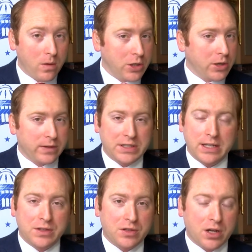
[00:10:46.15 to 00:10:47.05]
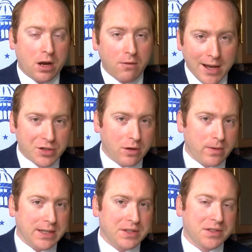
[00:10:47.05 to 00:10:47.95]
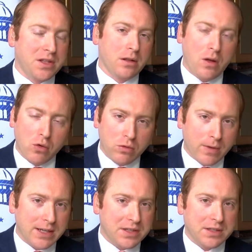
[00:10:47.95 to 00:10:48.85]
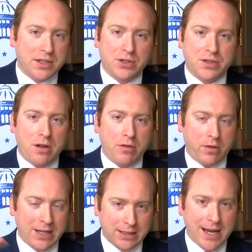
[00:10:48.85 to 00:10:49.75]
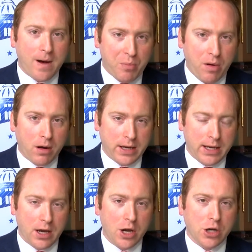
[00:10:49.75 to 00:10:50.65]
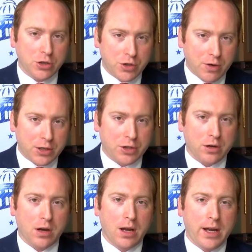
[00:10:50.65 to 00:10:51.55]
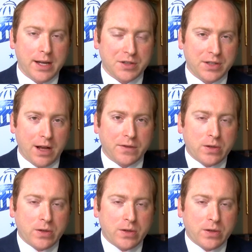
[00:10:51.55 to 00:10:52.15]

which oversees the congressional races and the local races and just the, the entire party structure itself.